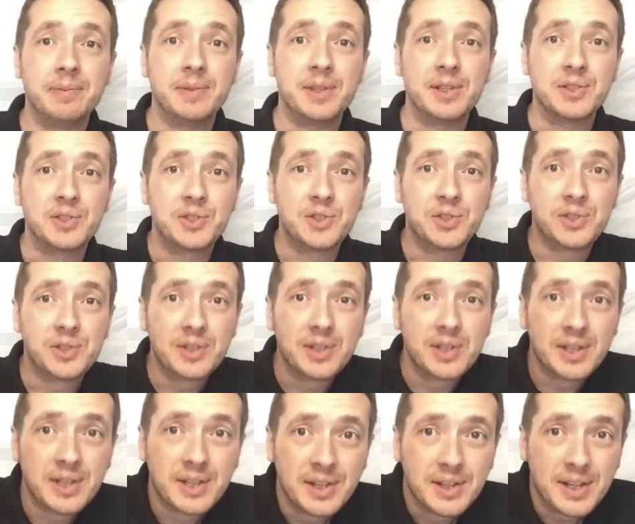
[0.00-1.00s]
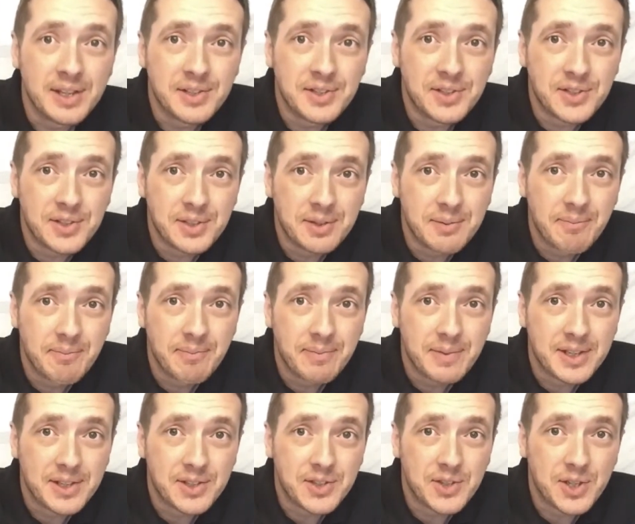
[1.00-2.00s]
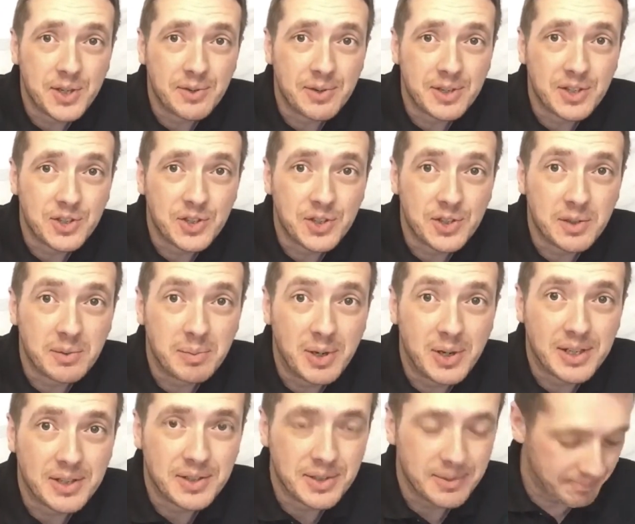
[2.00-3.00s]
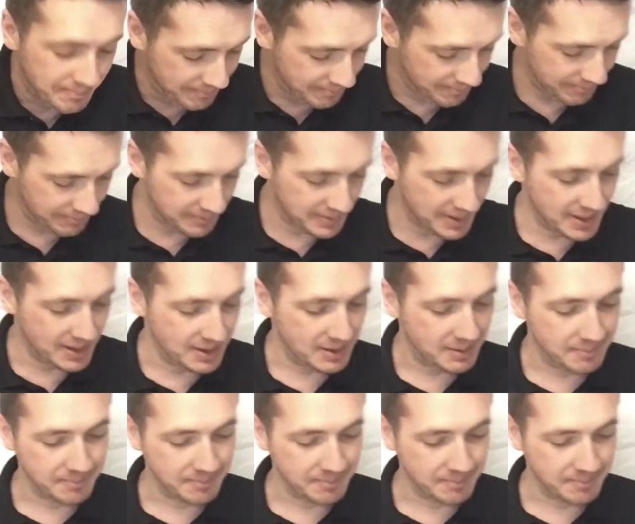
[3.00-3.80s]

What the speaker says: this is the original part. Now